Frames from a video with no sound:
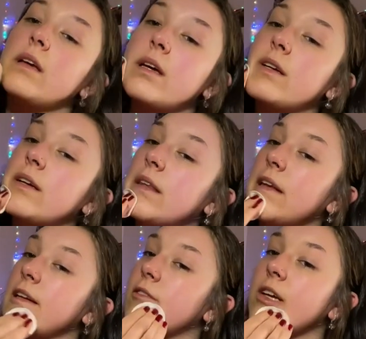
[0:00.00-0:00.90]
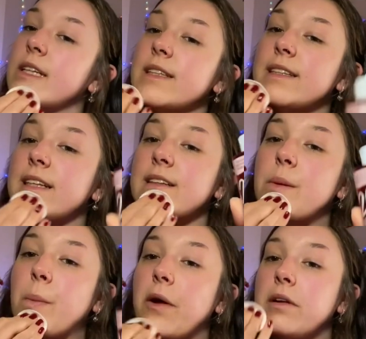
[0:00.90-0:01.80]
I couldn't think of it because it says it in
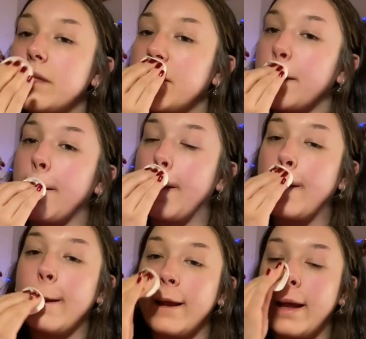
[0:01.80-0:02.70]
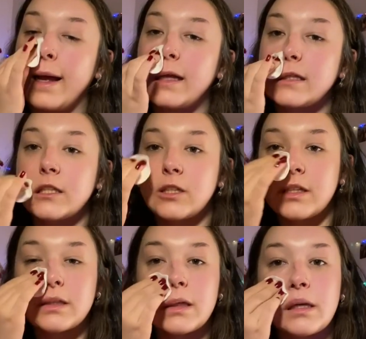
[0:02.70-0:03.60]
Polish and I had to
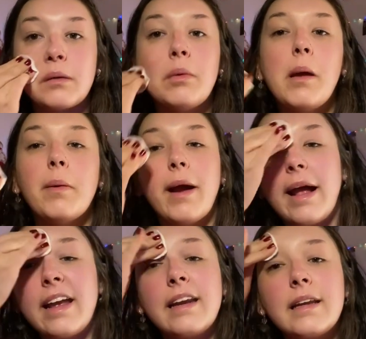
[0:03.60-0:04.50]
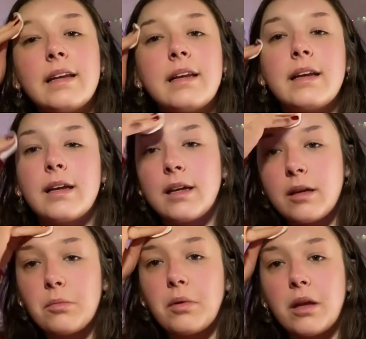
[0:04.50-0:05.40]
translate it in my brain.
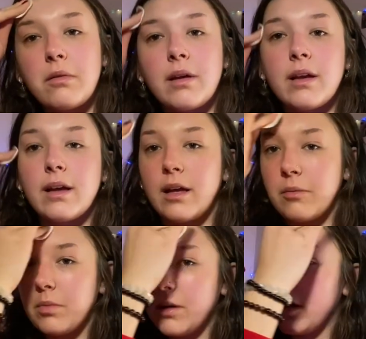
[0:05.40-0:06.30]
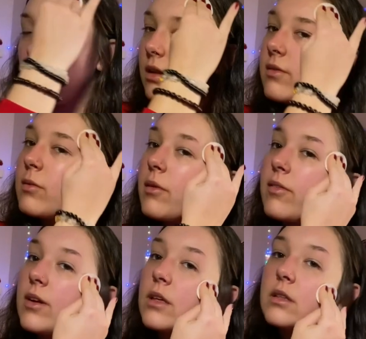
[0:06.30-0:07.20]
But anyway, I put it all over my
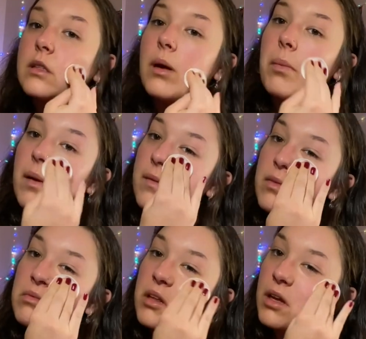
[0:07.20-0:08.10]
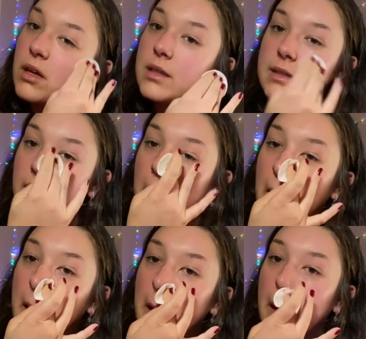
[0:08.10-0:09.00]
face. Apart from the eyes,
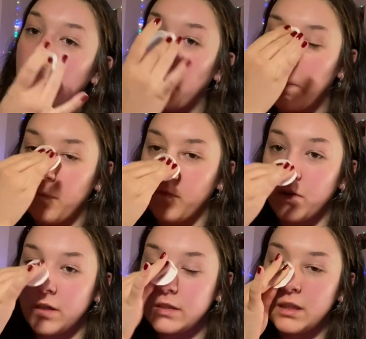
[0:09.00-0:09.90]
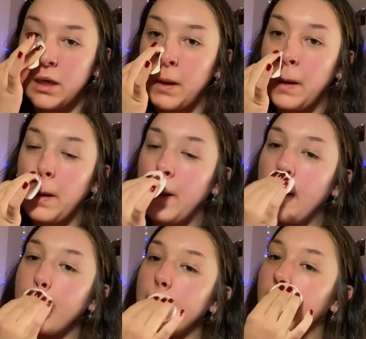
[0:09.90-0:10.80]
I avoid
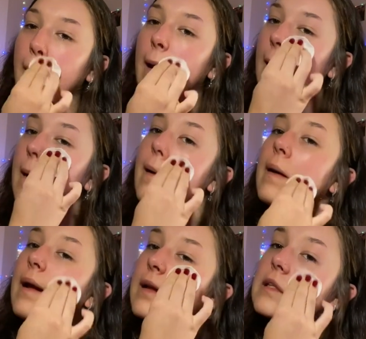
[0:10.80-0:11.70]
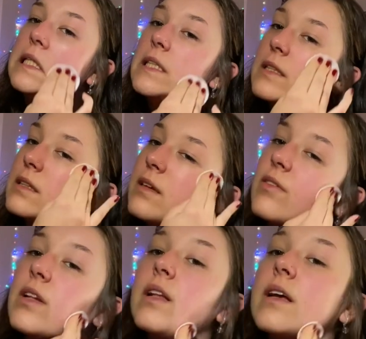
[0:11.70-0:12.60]
my eyes just because I
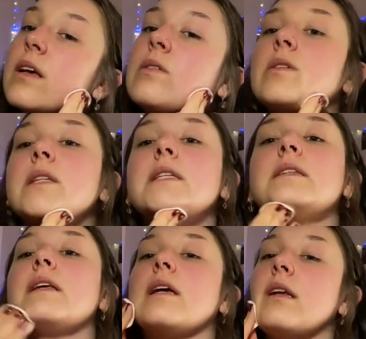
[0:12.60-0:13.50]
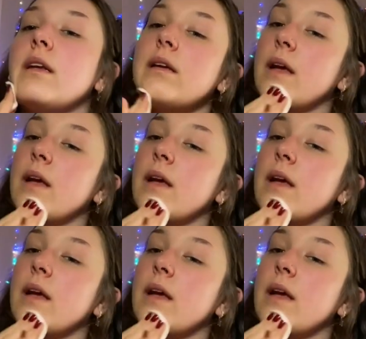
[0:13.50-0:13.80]
feel like it would stain.